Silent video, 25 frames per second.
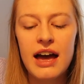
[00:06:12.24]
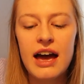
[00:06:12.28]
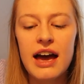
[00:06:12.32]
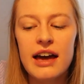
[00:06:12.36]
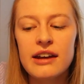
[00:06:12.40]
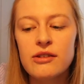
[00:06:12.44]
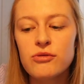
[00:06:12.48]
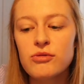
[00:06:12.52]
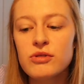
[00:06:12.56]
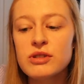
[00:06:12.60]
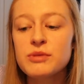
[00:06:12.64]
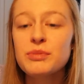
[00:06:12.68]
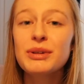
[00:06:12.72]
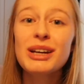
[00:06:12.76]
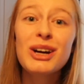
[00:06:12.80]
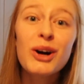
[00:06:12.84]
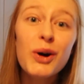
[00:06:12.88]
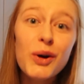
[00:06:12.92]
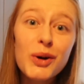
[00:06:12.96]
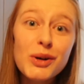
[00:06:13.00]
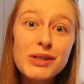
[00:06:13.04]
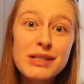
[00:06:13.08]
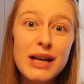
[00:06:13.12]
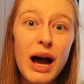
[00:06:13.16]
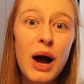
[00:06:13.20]
and it was
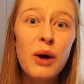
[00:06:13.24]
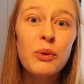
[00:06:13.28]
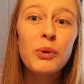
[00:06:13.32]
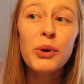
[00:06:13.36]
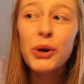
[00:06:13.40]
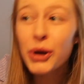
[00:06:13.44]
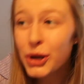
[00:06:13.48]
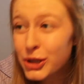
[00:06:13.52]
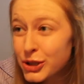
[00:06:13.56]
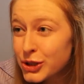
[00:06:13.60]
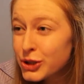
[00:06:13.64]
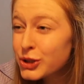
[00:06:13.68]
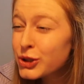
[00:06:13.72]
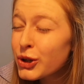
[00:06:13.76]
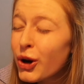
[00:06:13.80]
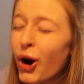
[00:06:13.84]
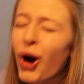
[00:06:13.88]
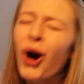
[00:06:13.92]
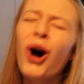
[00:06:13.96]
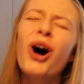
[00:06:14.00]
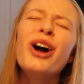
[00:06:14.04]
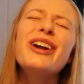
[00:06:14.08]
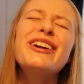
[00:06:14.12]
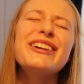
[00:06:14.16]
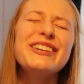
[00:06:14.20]
because I worked too
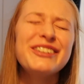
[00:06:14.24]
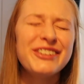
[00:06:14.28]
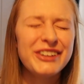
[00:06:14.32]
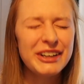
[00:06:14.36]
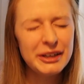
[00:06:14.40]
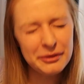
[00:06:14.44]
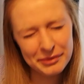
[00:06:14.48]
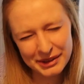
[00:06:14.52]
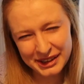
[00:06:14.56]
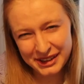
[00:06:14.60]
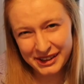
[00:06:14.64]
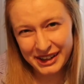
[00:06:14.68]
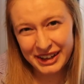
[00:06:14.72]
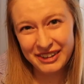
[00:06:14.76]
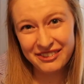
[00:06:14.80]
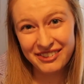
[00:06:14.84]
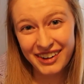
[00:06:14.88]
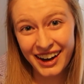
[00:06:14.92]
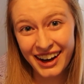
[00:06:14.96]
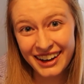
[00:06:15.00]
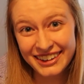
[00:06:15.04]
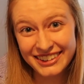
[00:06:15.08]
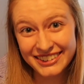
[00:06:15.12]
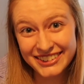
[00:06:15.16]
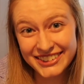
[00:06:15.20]
hard during matric
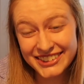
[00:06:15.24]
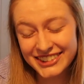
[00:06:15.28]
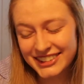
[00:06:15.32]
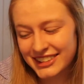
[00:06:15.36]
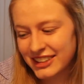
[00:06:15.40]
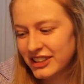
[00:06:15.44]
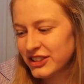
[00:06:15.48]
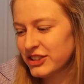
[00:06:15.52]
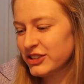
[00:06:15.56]
finals.